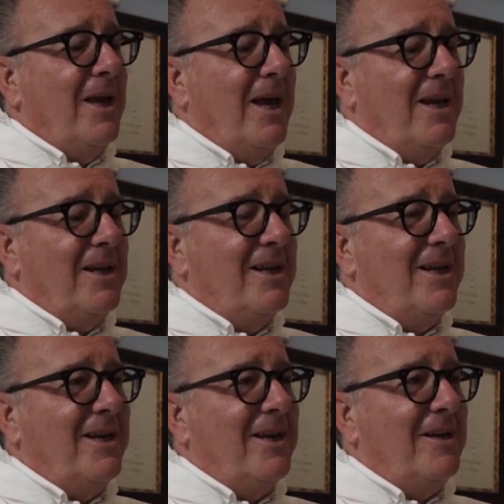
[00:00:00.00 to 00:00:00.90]
and
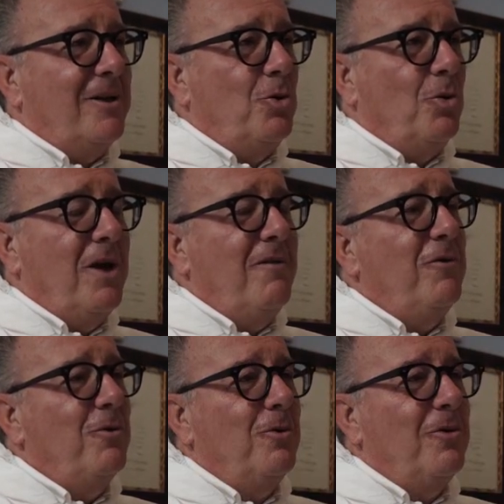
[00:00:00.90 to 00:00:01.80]
to give
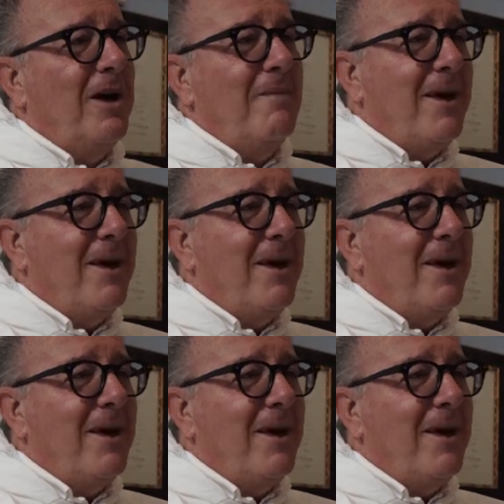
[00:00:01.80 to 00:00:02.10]
you a